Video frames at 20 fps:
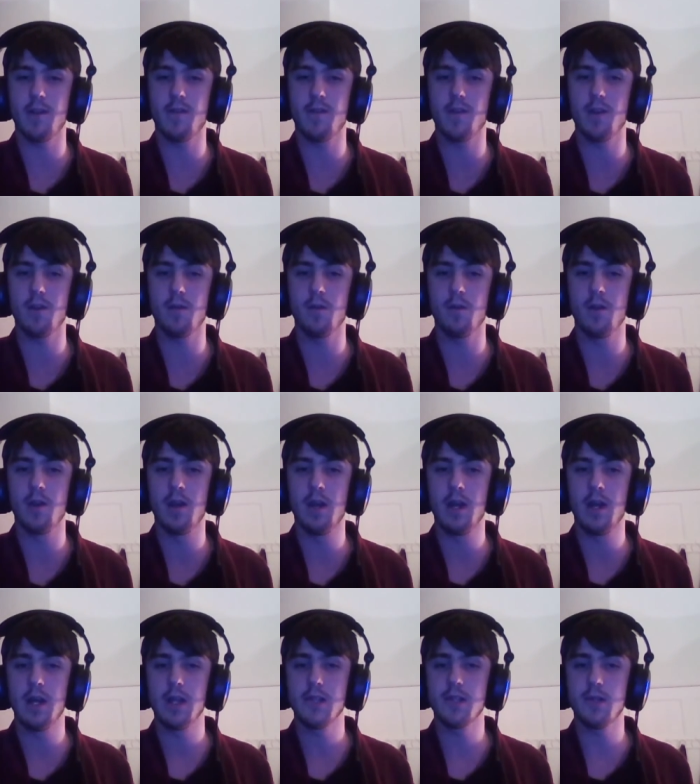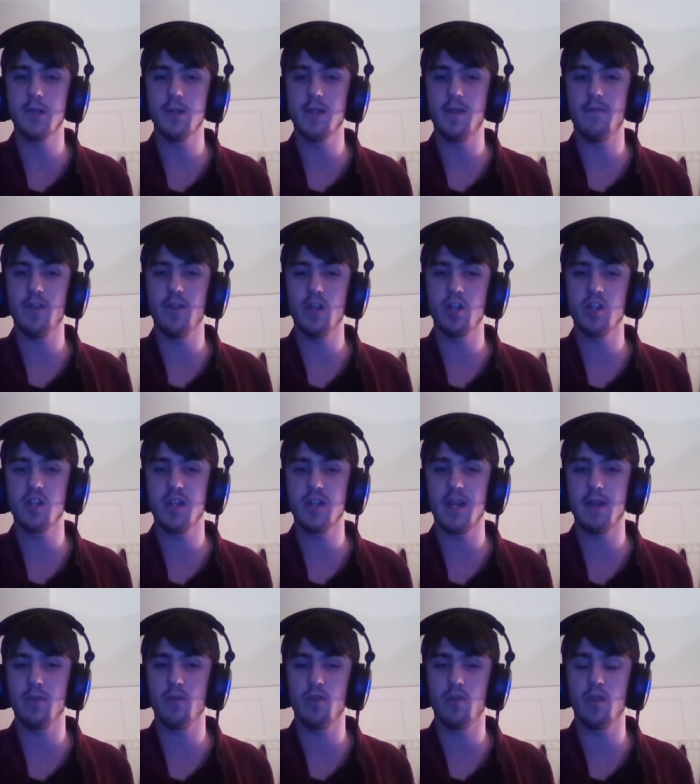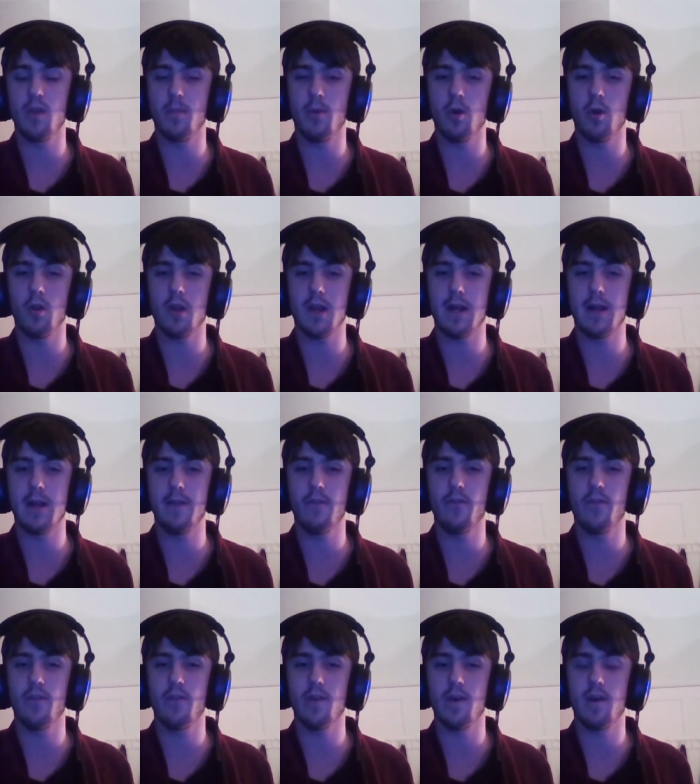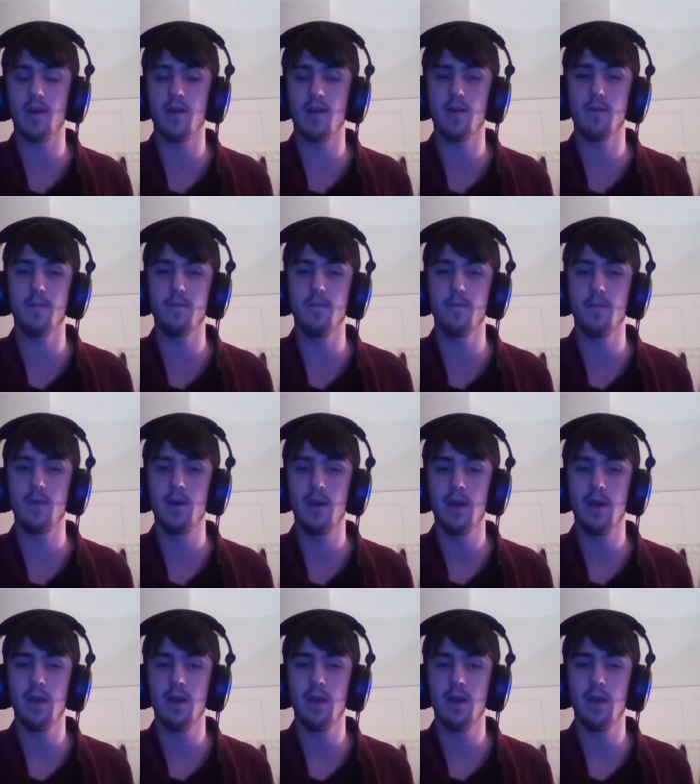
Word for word: So as soon as you finish Tales of the Borderlands, um,